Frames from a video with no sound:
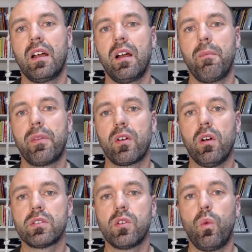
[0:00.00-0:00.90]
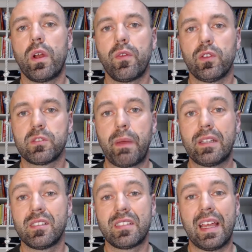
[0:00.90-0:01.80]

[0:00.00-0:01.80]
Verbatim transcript: Um, there are also wonderful spaces